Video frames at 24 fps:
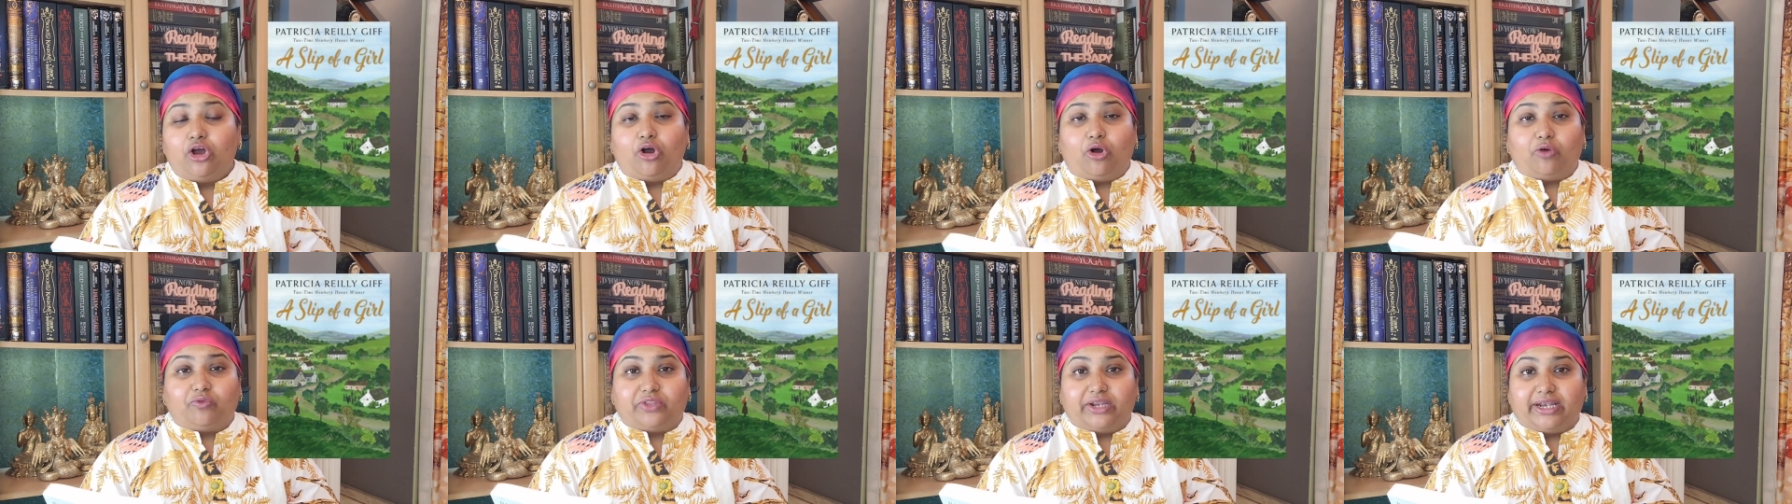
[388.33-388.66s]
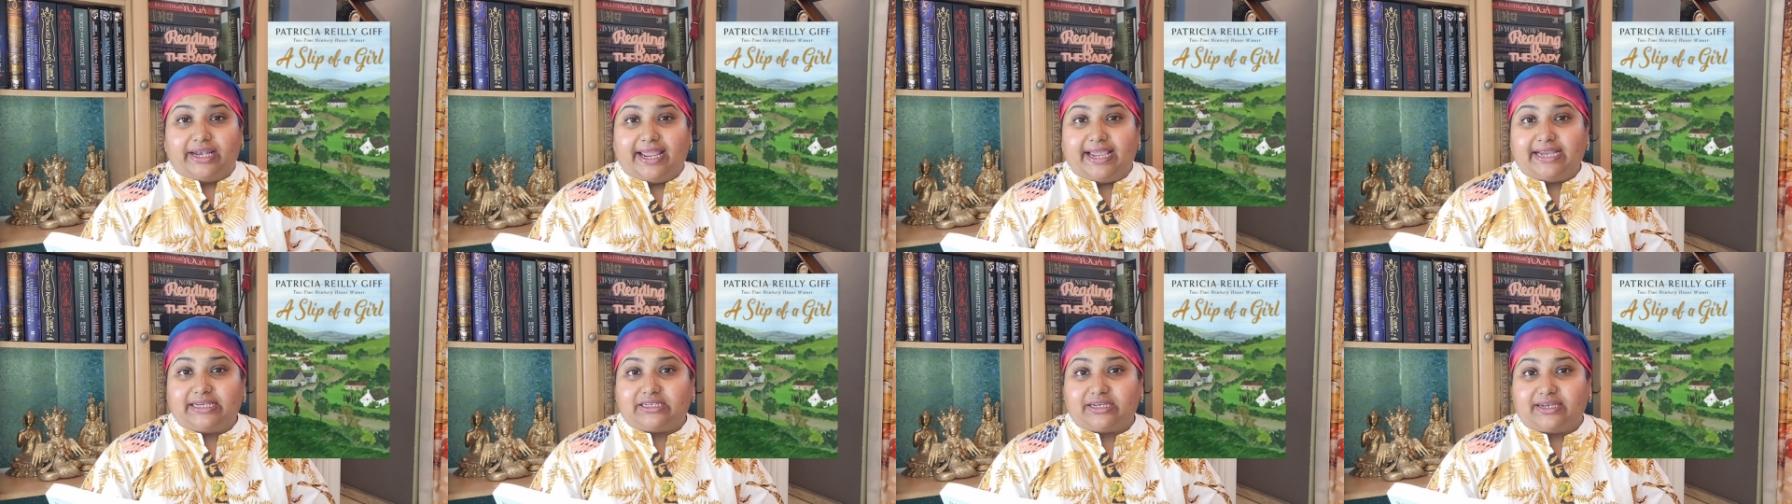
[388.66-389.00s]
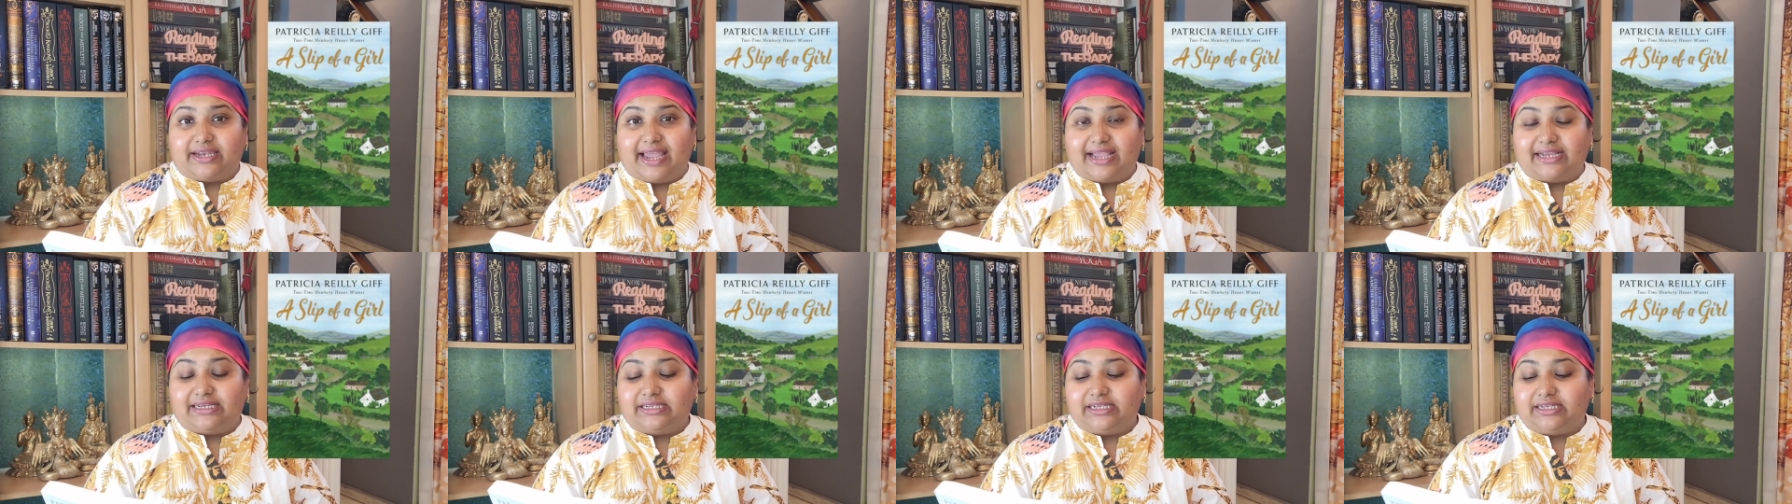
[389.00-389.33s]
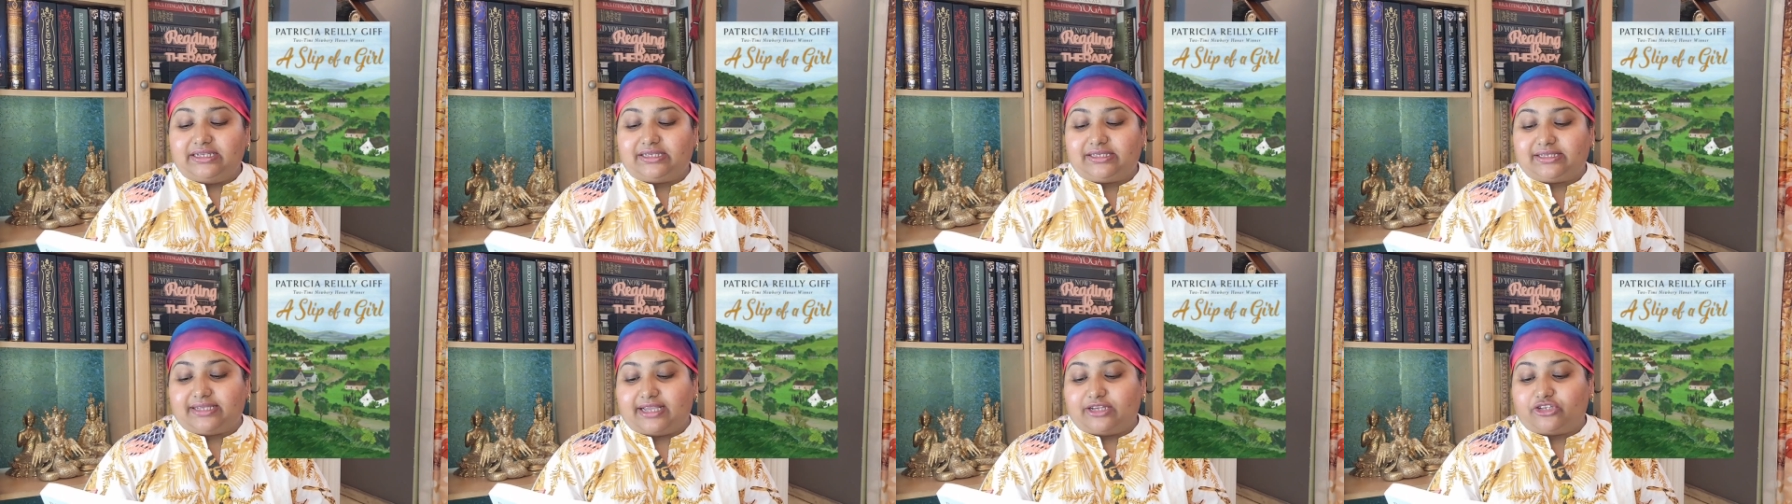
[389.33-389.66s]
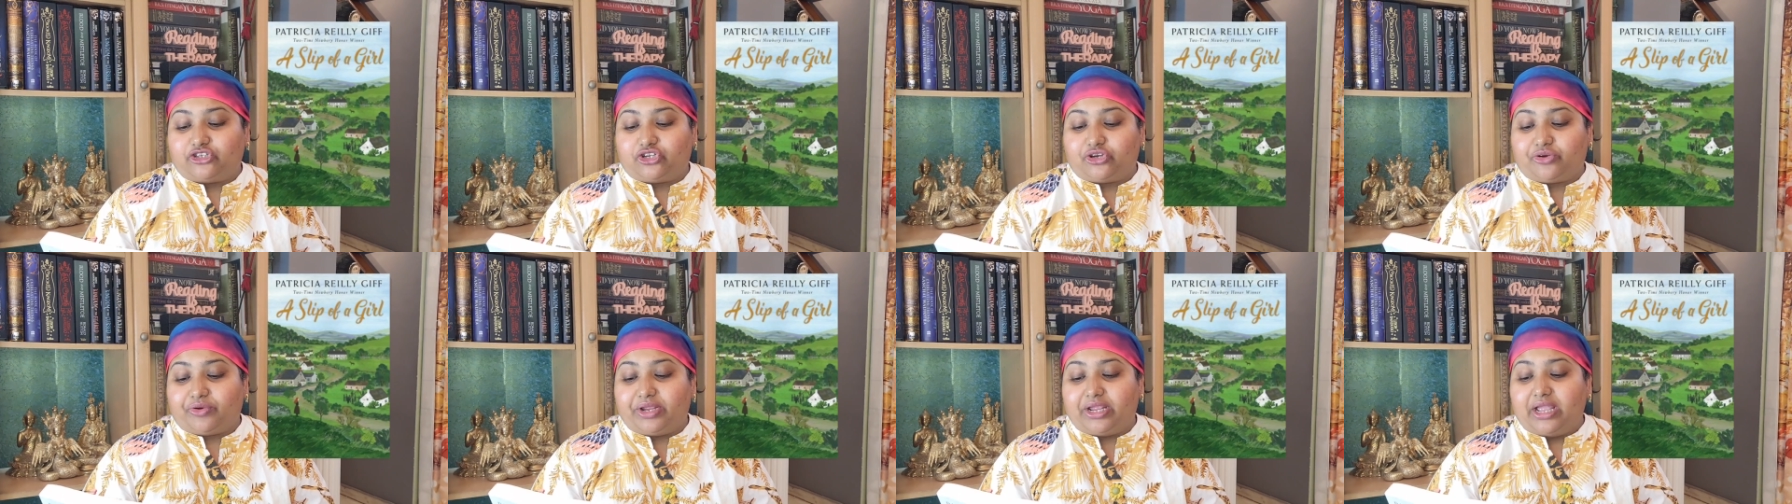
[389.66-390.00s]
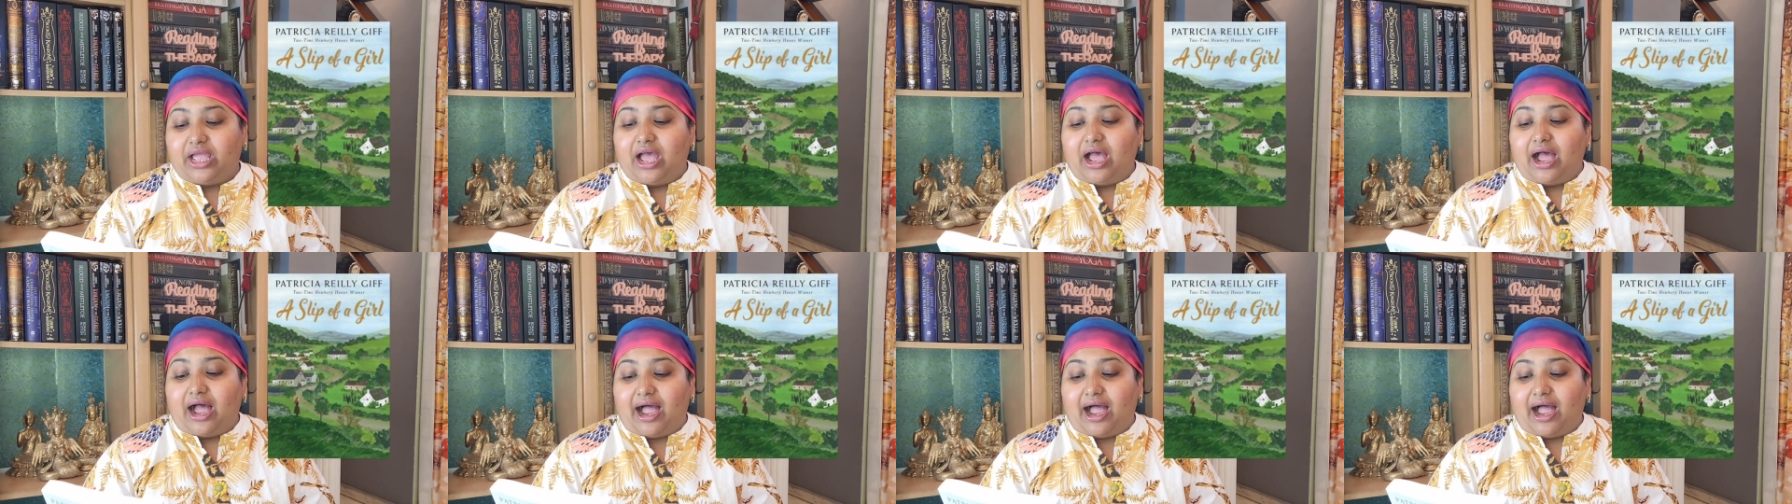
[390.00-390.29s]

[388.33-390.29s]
of the late 19th century